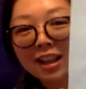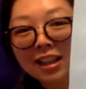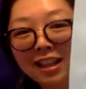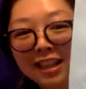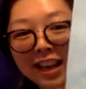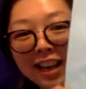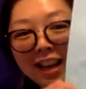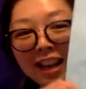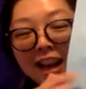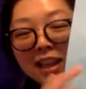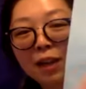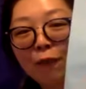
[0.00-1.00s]
See,
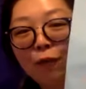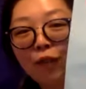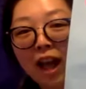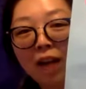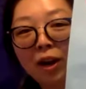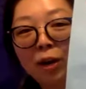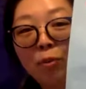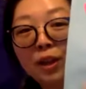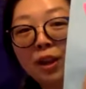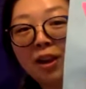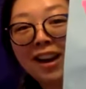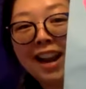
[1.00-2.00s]
it's a flower
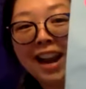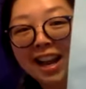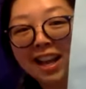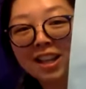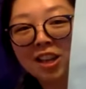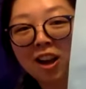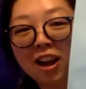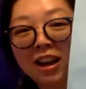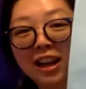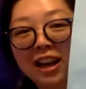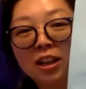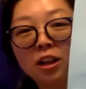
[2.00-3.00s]
with our
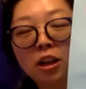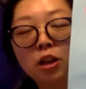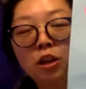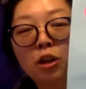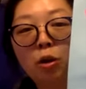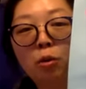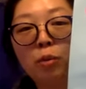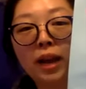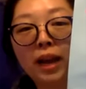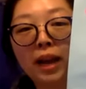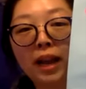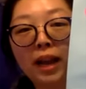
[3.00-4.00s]
hands on it. So
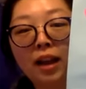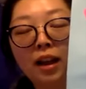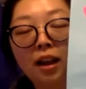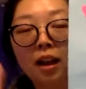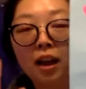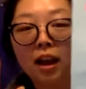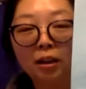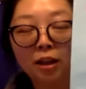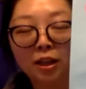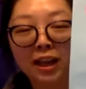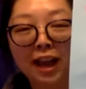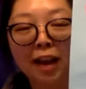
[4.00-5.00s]

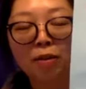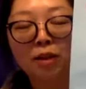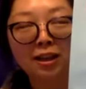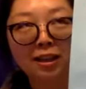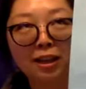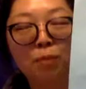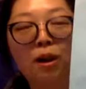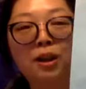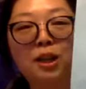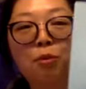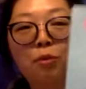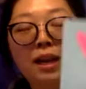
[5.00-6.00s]
today in this
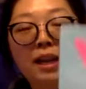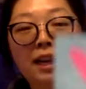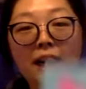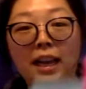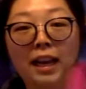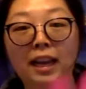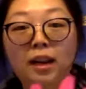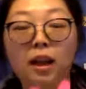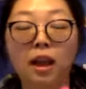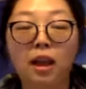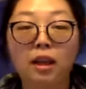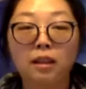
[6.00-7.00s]
project, we need
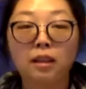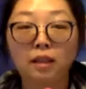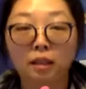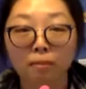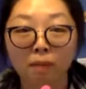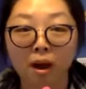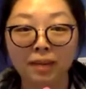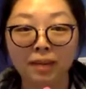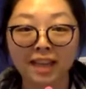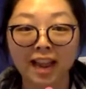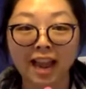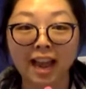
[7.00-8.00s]
mommy's
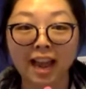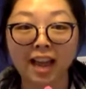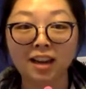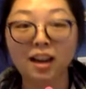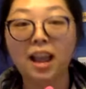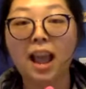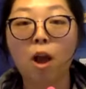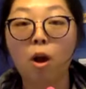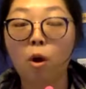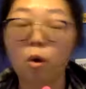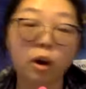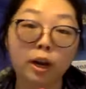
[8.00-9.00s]
hand or